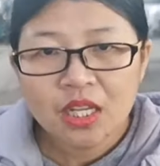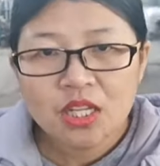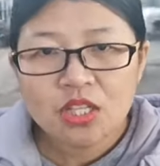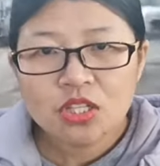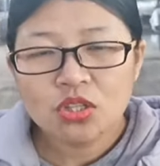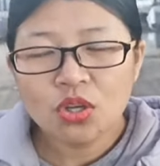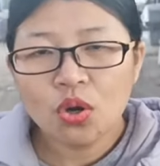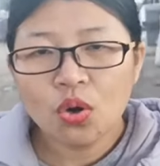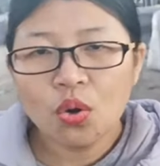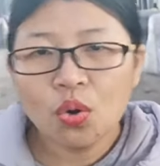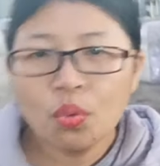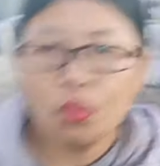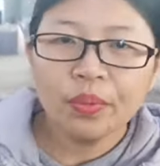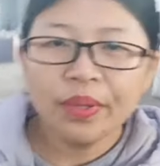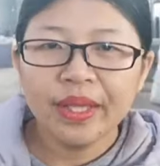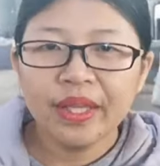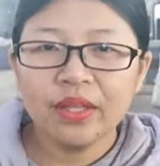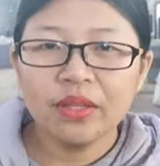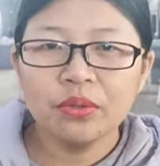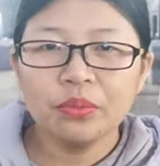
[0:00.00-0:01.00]
So
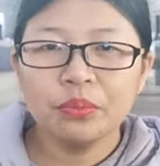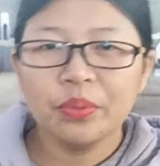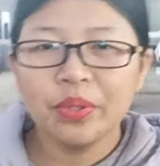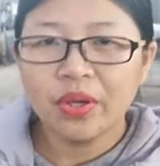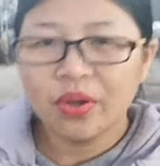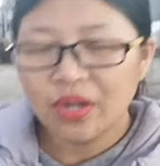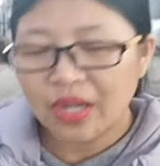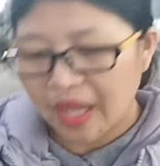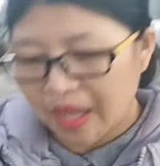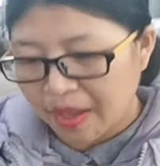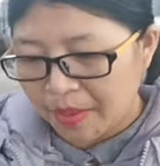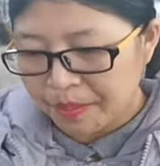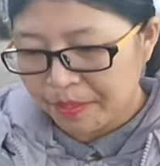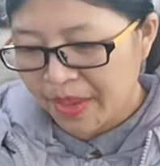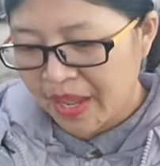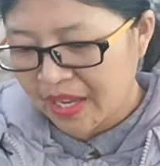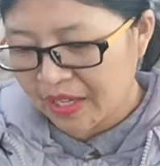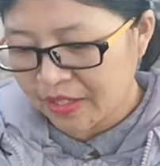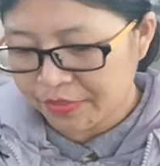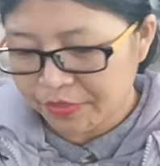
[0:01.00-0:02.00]
we will come
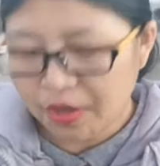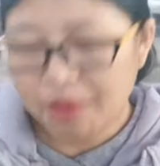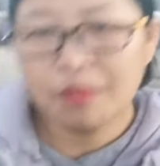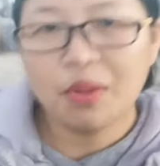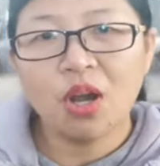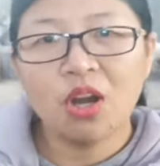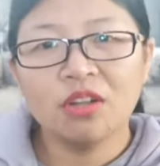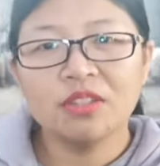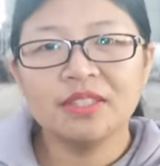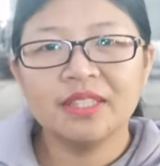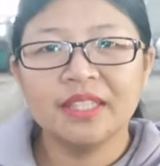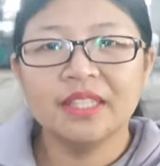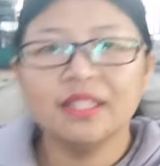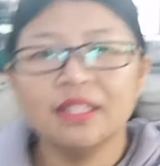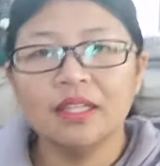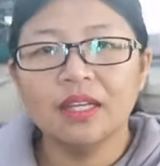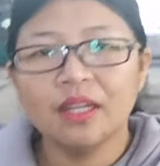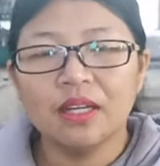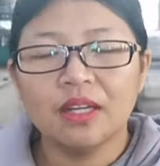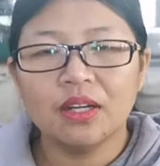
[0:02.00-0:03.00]
back from
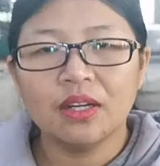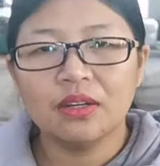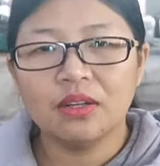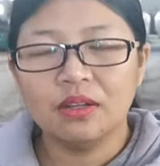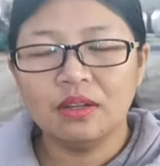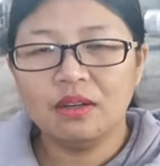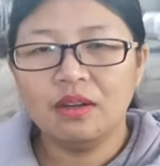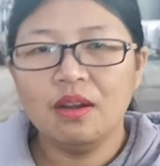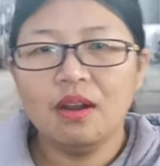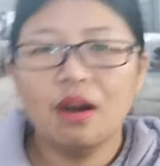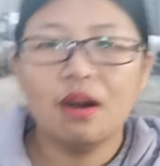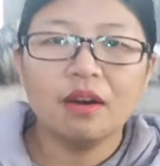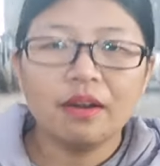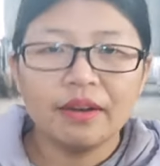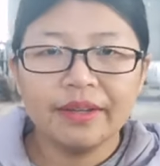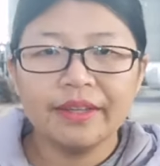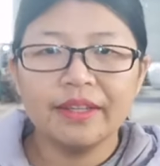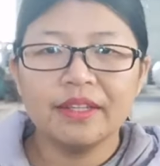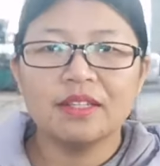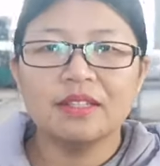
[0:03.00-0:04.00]
holiday
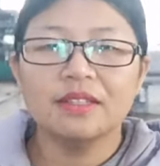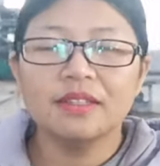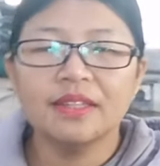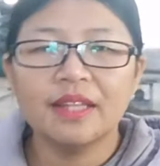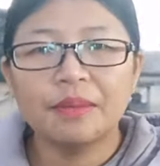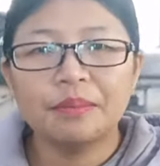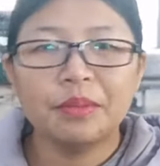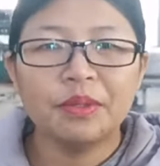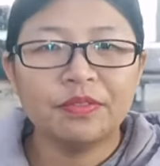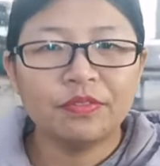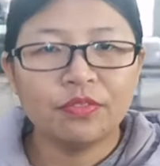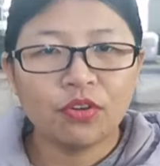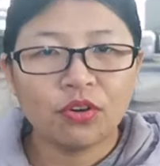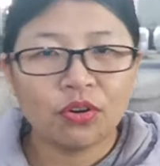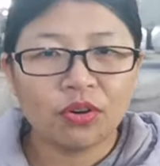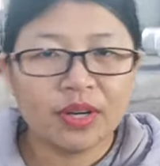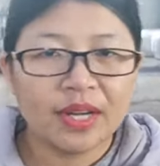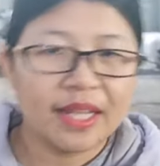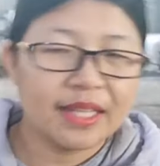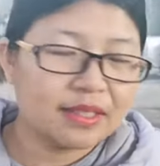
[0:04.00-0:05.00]
earlier than
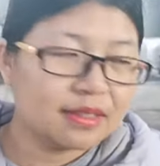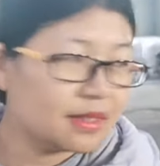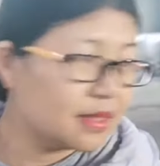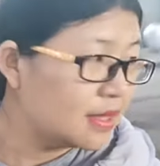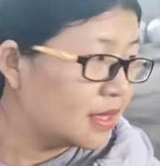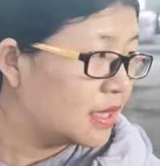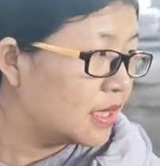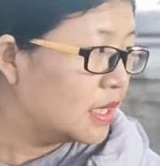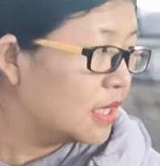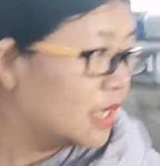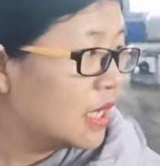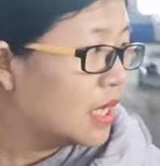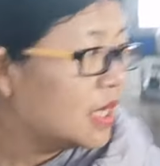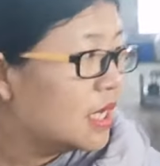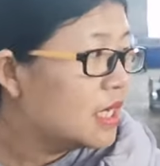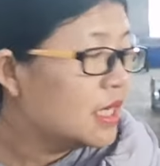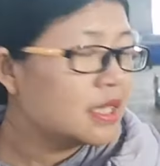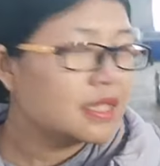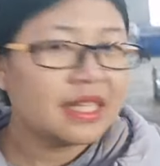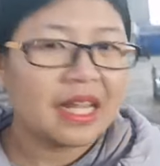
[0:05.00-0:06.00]
before and
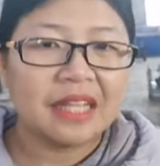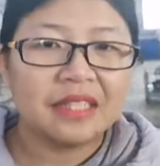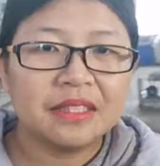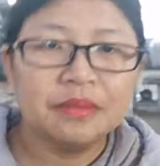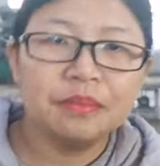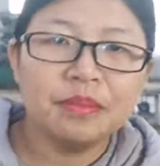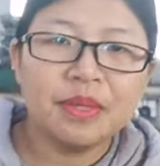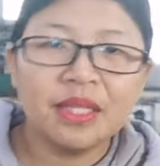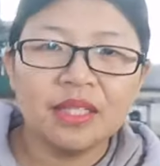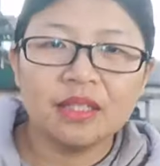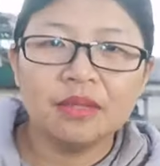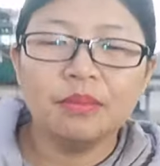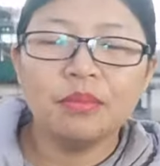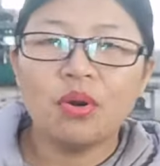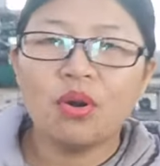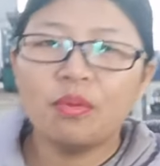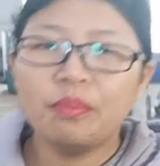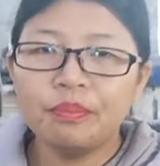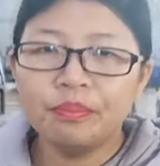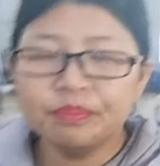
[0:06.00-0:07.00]
start to make
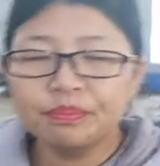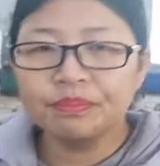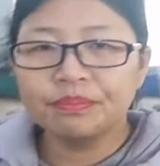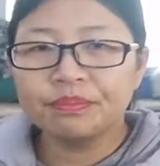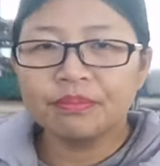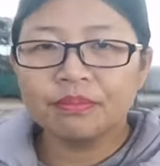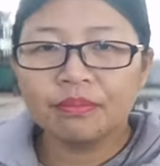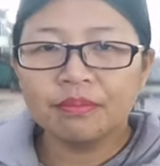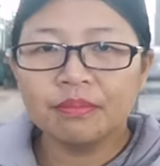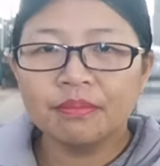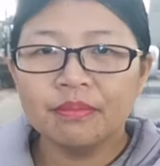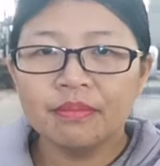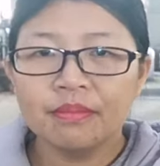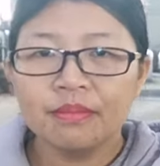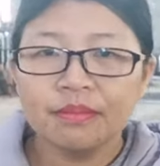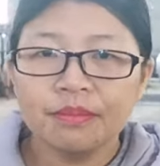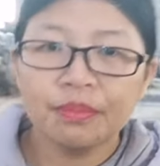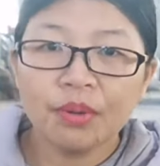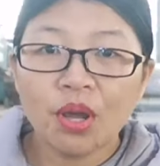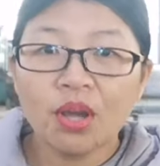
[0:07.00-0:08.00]
more
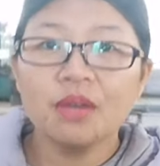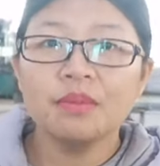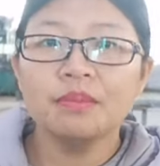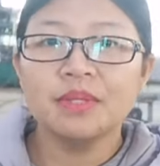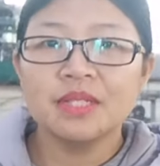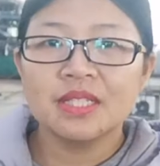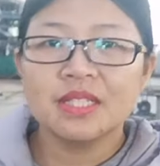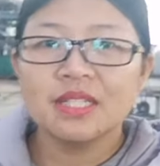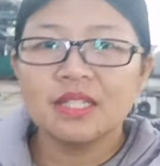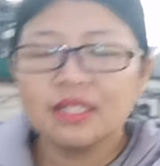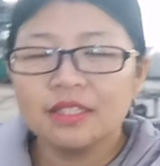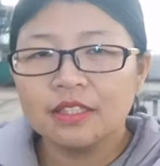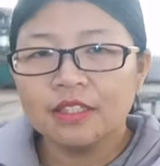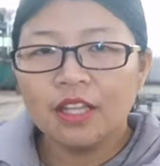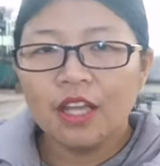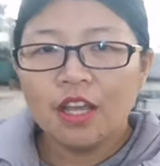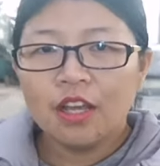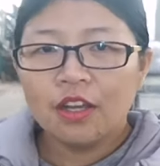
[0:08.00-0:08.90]
block machine